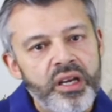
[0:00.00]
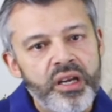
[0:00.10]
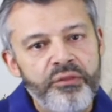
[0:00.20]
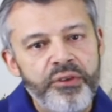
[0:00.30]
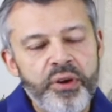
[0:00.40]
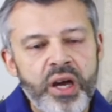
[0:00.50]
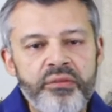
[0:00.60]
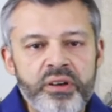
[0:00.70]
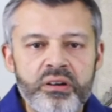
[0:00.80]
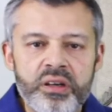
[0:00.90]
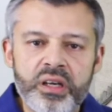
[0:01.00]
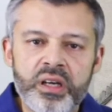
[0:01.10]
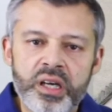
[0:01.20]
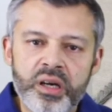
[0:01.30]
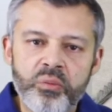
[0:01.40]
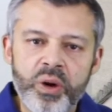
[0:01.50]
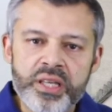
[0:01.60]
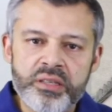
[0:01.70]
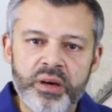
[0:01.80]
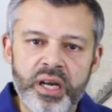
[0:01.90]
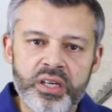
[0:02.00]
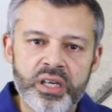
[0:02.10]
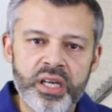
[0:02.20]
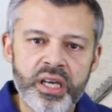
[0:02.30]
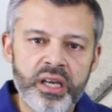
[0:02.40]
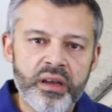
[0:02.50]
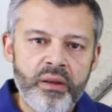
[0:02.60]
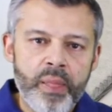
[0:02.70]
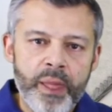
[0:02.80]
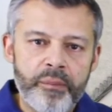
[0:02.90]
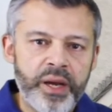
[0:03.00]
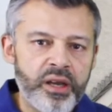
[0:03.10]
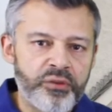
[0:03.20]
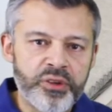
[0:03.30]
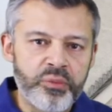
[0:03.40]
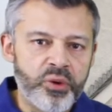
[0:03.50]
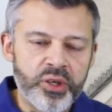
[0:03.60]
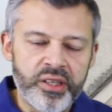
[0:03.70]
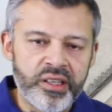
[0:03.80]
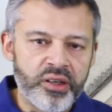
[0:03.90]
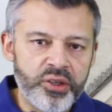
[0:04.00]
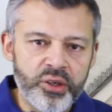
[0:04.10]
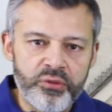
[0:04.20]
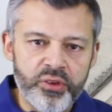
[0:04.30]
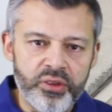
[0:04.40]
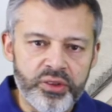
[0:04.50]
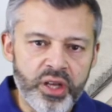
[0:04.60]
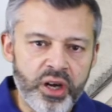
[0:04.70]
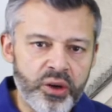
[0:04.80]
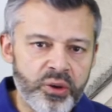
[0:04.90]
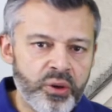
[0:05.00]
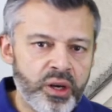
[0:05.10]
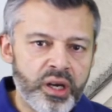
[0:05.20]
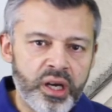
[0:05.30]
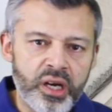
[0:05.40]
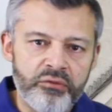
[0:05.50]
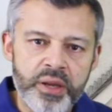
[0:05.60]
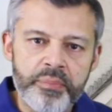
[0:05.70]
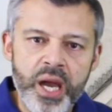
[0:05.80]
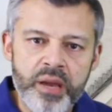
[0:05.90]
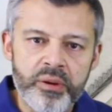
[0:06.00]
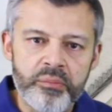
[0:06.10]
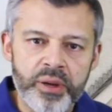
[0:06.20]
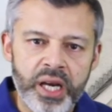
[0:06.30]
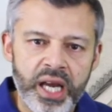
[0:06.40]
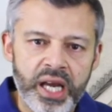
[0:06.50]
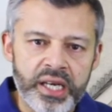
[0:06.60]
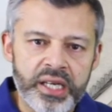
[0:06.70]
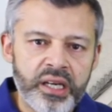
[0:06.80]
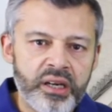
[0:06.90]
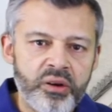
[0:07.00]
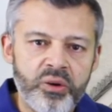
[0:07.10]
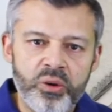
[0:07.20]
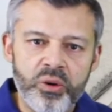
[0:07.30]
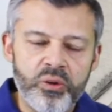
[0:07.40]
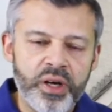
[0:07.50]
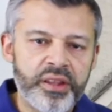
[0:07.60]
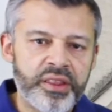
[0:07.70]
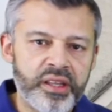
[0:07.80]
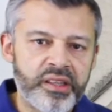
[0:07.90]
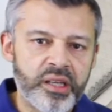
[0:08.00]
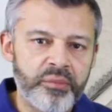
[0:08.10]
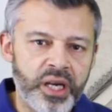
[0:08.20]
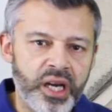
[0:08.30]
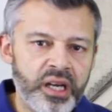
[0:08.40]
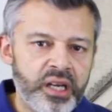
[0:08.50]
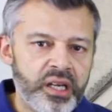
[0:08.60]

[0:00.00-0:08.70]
If you haven't got a, a way to actually pay off the mortgage, so you've got no uh, repayment plan or, or anything similar,